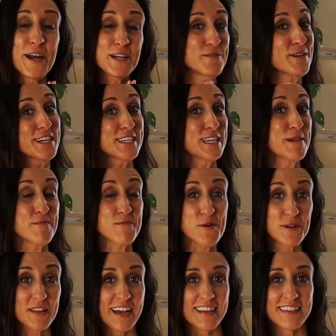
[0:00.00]
and you want to see
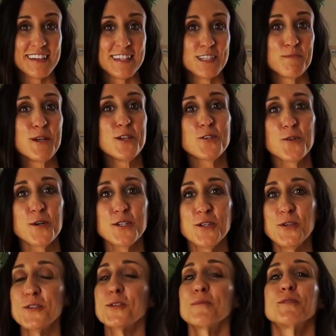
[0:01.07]
more like this, be sure
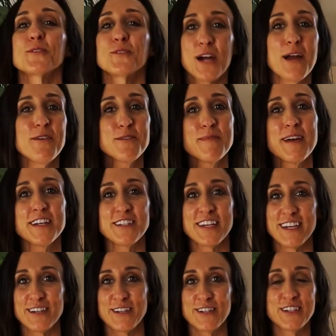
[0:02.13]
to subscribe to my
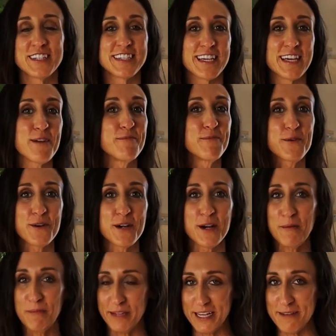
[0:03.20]
channel to see
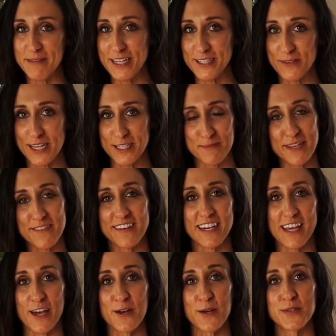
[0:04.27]
more plant-based recipe
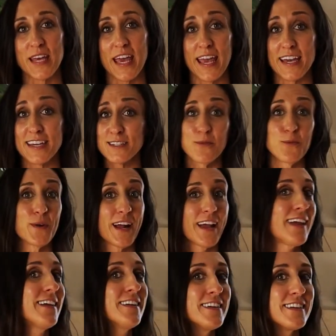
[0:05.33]
videos and what
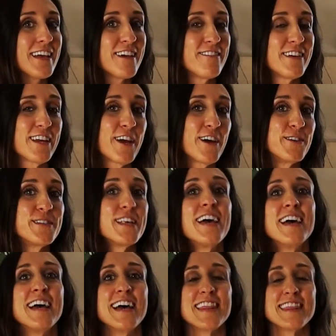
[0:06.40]
I eat in a day videos.
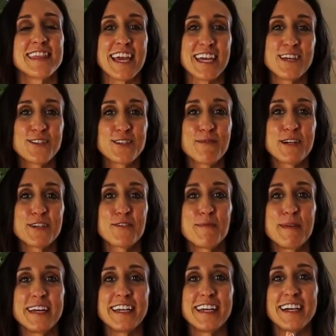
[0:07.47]
Thank you so much for
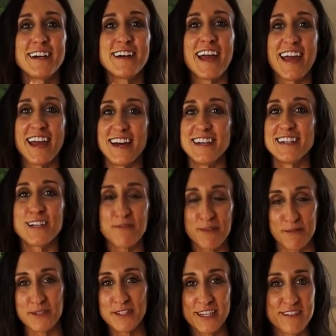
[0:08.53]
being here, and
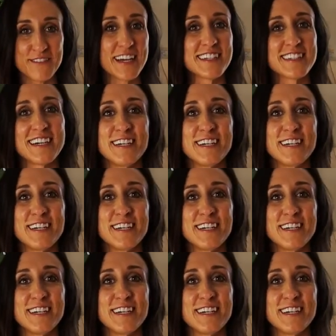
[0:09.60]
we will see you next